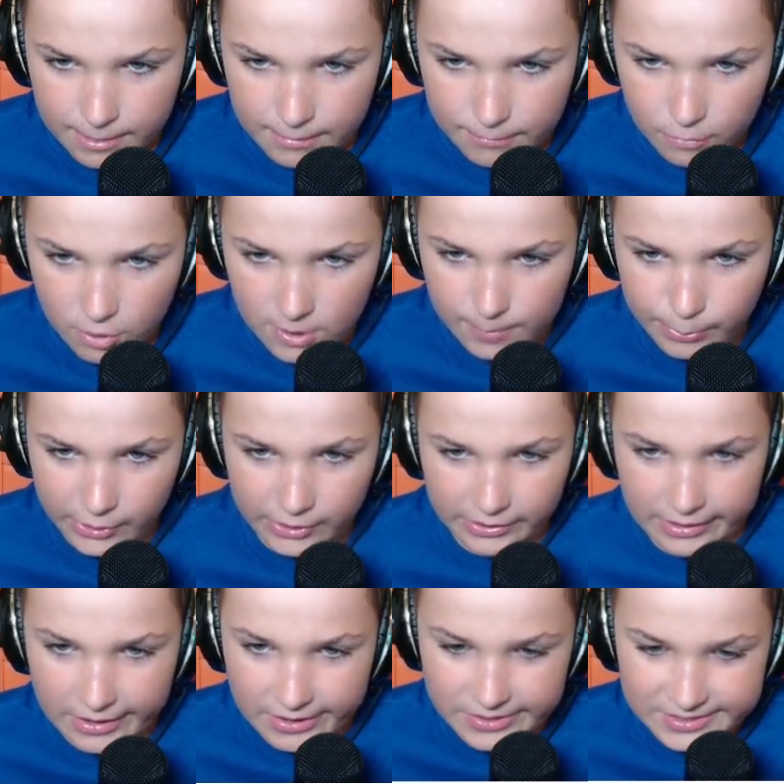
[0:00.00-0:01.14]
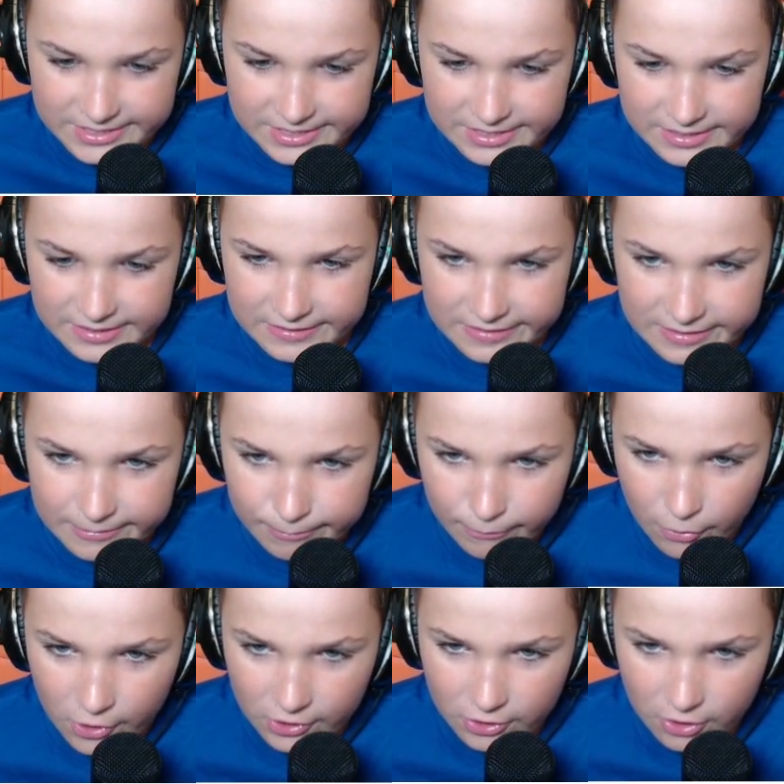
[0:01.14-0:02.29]
More burgers. More
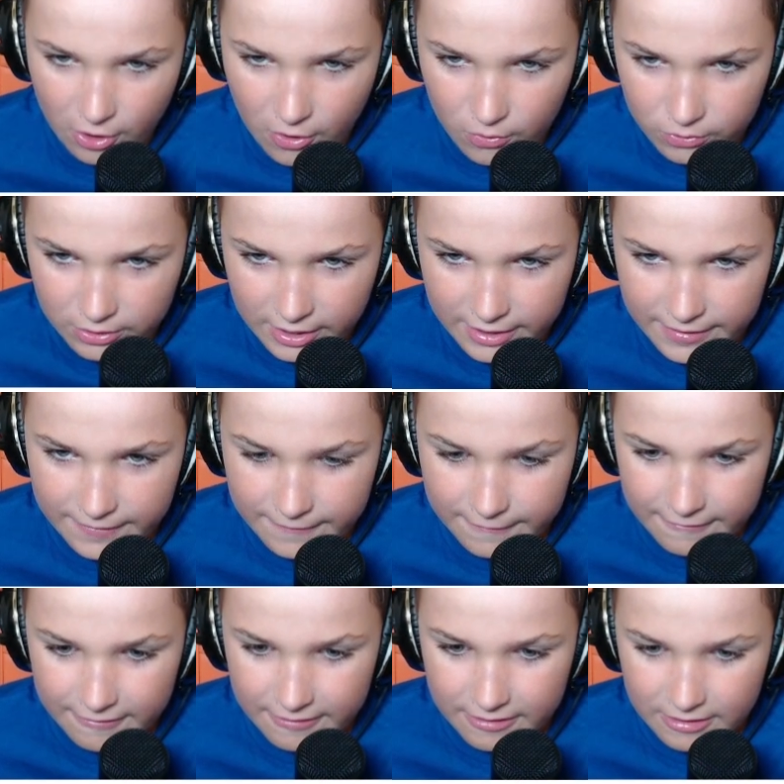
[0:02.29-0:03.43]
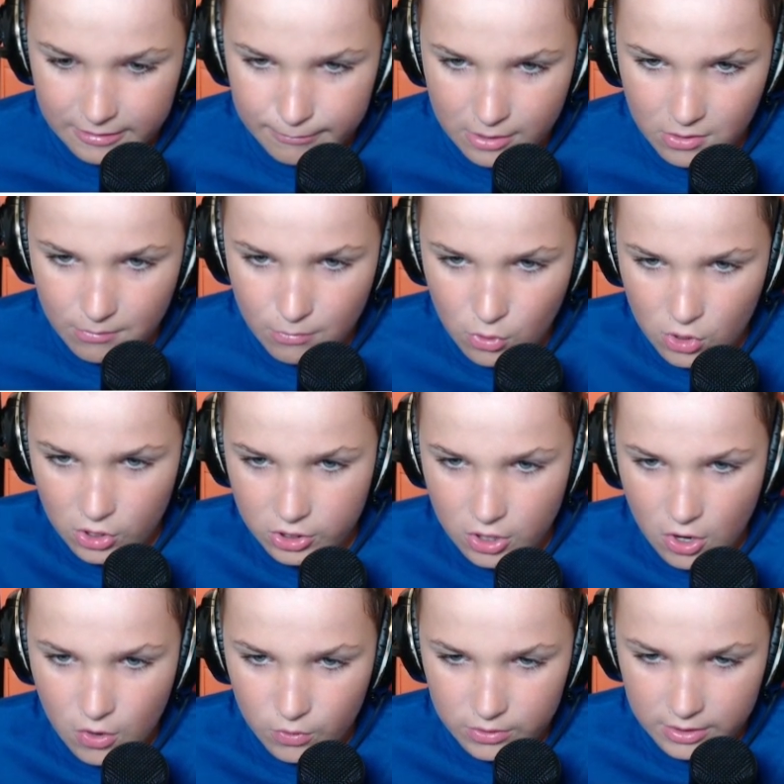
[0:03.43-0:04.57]
precious, cola. My precious
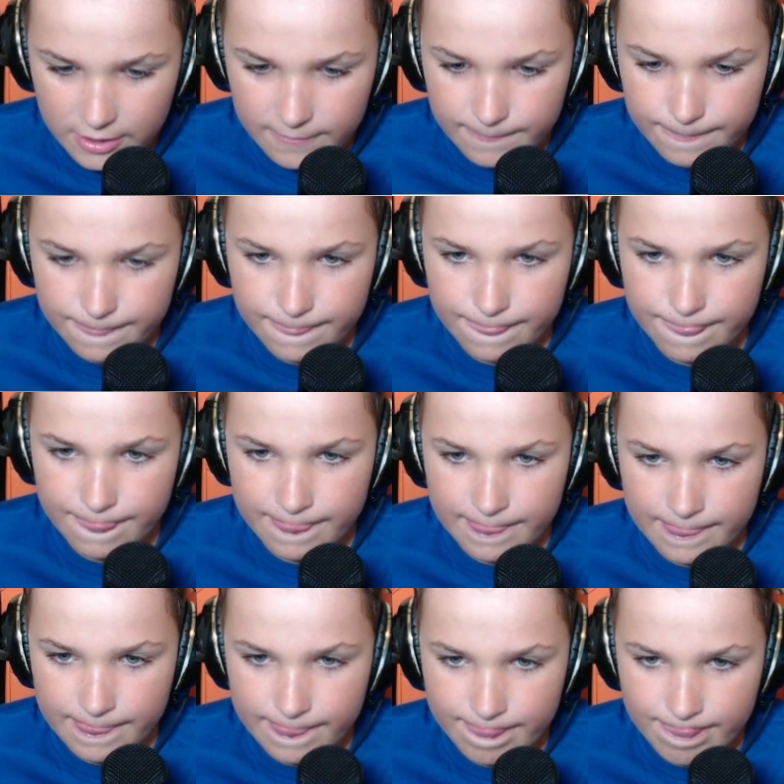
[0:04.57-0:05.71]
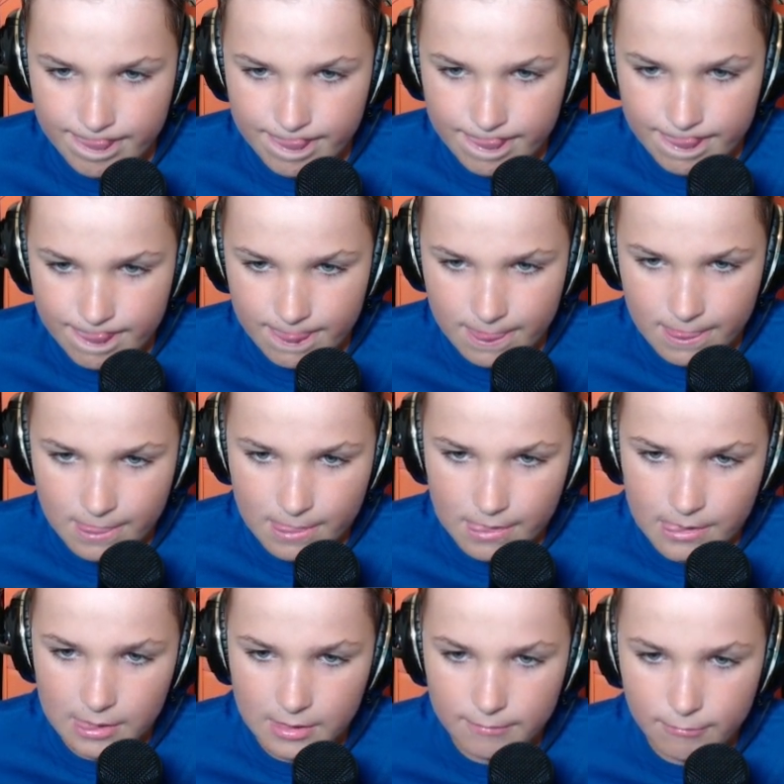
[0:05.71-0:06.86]
more cola. Cheeseburger.
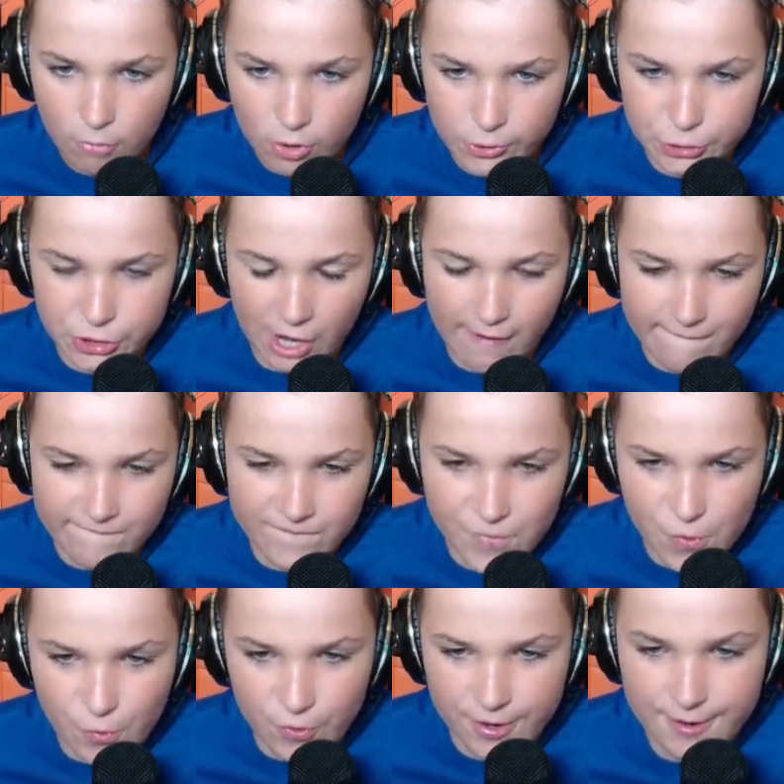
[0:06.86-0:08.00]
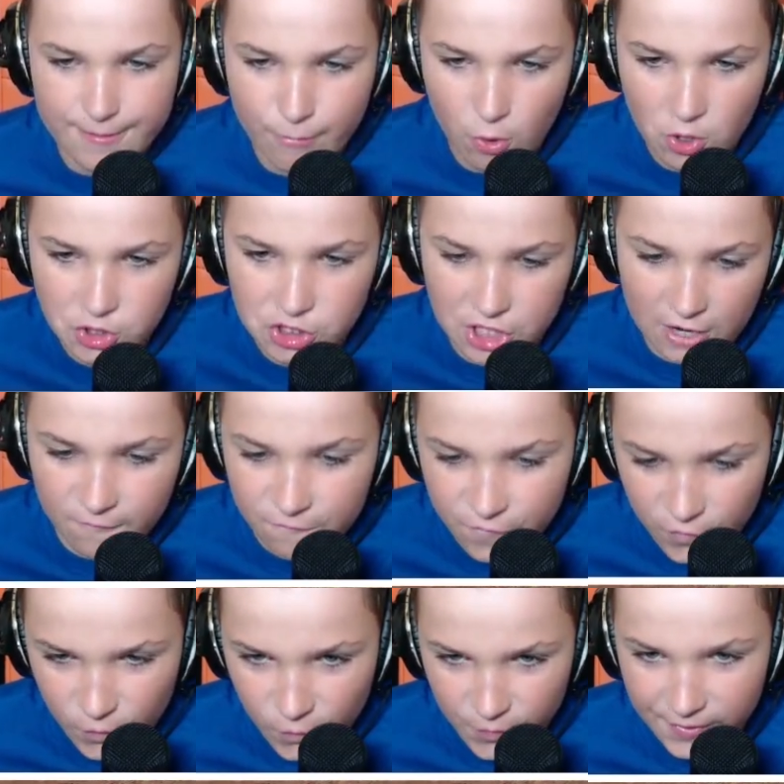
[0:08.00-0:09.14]
More junk food. More junk
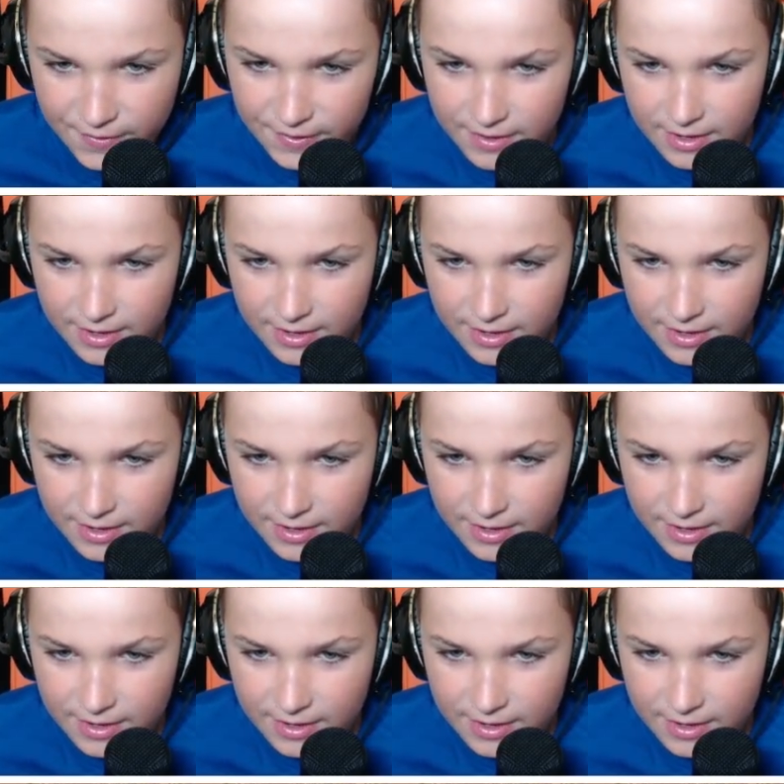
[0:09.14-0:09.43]
food.